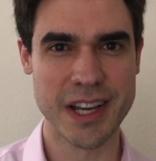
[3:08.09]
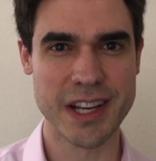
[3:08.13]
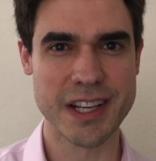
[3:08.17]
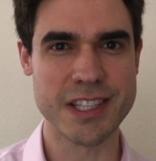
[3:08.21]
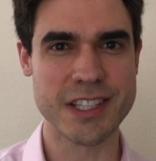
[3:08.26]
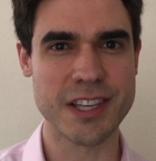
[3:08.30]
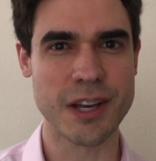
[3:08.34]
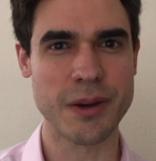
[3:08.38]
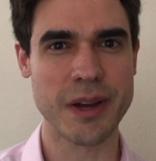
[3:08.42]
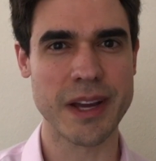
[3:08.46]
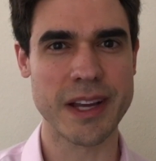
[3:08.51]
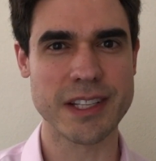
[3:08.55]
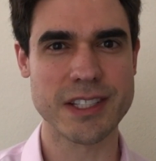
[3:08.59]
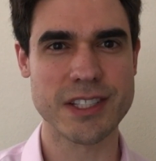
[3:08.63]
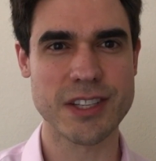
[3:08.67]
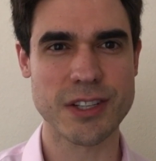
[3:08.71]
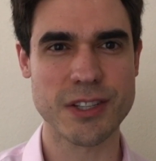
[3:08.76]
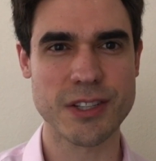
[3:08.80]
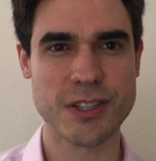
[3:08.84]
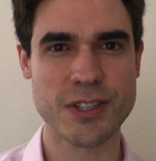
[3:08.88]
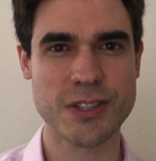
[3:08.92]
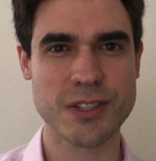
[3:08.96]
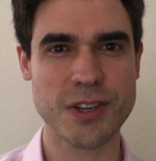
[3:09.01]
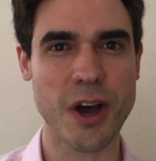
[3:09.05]
So
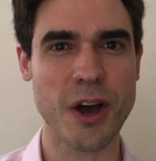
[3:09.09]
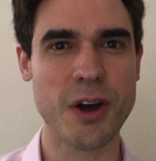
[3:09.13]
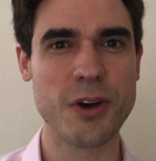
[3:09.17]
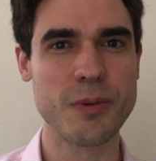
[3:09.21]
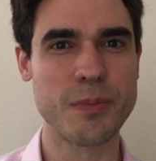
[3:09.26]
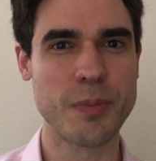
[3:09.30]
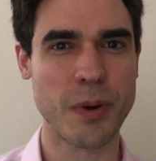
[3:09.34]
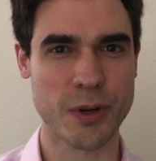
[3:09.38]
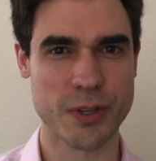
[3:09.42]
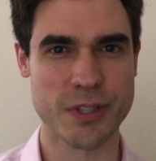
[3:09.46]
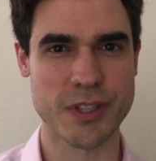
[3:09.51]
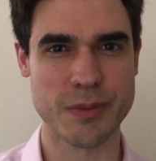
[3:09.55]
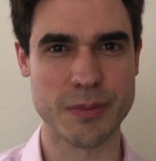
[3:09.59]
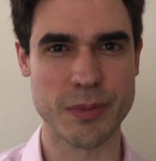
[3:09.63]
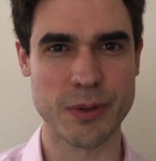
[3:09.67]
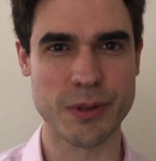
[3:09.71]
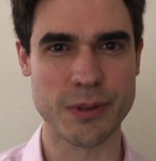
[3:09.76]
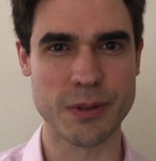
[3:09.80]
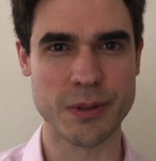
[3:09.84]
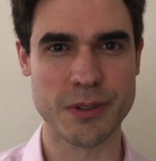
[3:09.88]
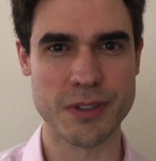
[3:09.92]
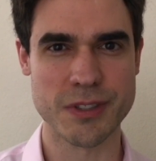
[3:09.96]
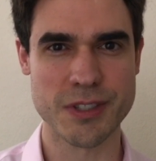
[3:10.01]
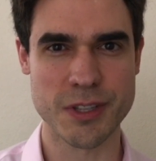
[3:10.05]
it's so
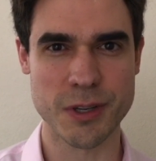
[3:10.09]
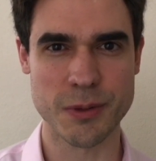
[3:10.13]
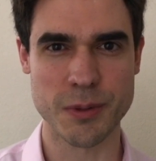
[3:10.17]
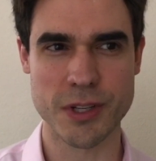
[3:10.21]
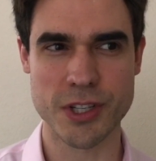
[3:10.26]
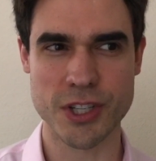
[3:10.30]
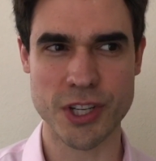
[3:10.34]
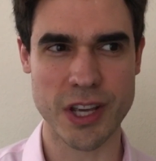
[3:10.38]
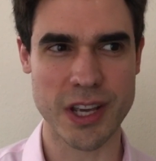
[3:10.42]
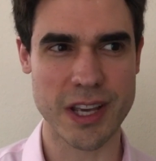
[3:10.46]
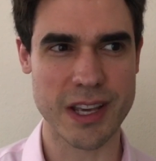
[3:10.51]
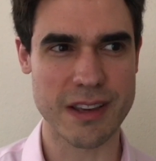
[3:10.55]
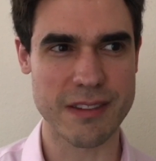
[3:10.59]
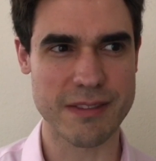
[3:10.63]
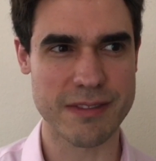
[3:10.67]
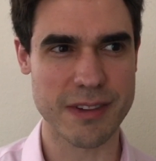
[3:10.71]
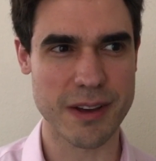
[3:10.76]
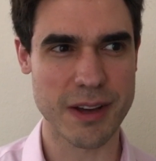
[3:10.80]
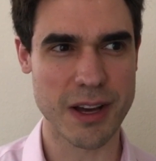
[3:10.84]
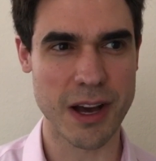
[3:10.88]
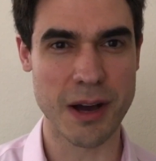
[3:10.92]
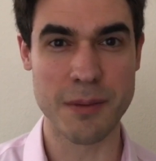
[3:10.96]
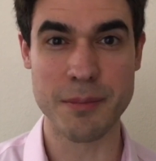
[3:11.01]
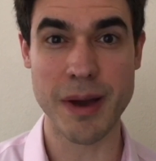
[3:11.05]
possible to achieve
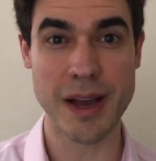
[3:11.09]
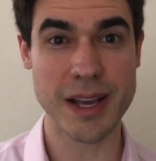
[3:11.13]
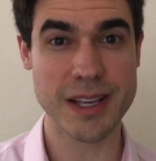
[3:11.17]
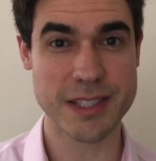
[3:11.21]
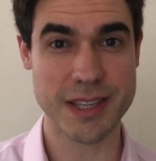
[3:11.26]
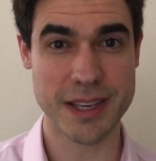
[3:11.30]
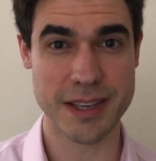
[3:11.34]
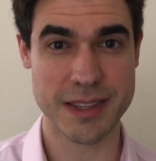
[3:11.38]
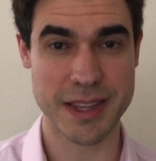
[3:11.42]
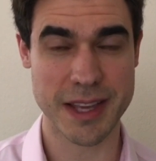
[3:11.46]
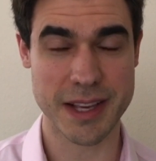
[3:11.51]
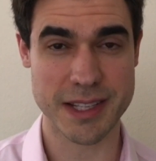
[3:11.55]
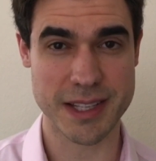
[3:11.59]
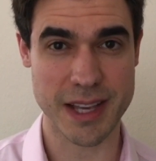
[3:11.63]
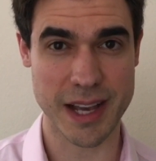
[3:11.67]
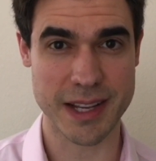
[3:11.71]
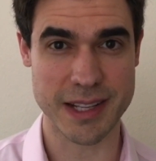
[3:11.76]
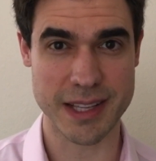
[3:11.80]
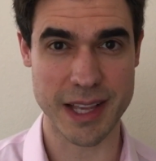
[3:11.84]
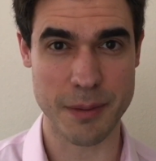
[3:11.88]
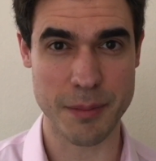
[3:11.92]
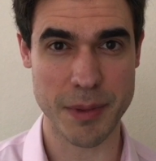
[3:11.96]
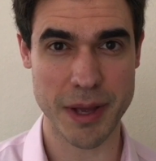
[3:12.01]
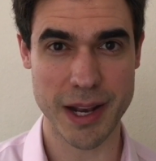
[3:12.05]
amazing things
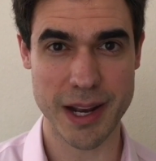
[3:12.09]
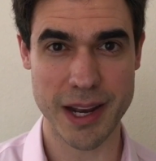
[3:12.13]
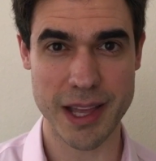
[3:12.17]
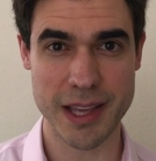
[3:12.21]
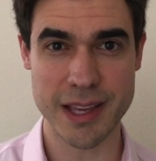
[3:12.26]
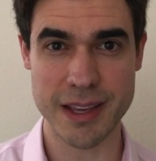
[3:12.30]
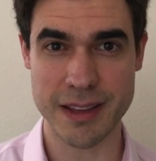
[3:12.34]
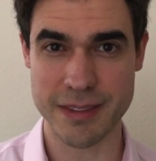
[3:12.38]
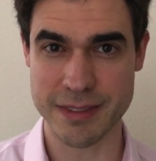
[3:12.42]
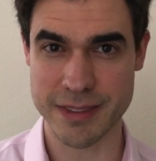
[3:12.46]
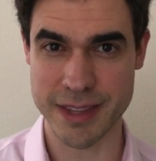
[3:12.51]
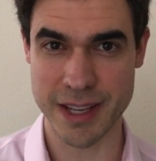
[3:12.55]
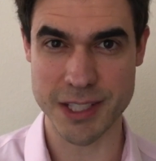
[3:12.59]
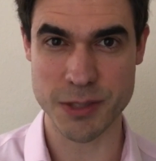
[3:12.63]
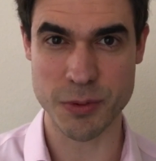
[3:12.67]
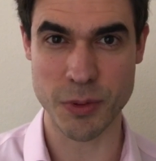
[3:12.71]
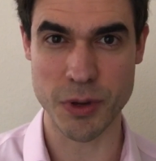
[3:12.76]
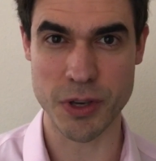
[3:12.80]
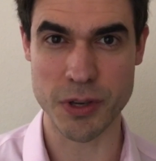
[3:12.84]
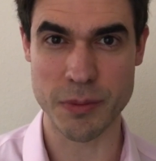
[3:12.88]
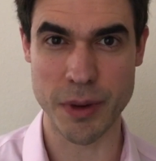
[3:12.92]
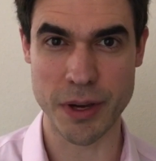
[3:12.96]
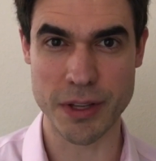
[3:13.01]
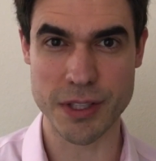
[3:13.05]
academically, if that's
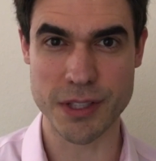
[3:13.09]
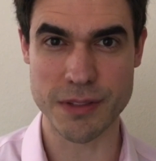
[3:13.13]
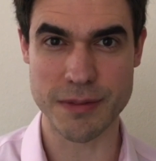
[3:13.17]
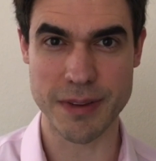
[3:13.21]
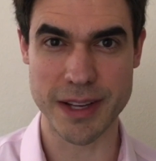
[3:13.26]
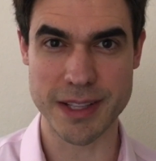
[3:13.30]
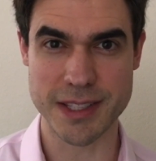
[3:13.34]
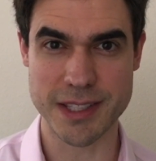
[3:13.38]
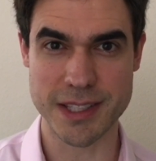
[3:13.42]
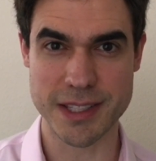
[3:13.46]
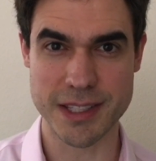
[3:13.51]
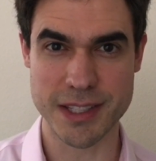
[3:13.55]
what you're motivated to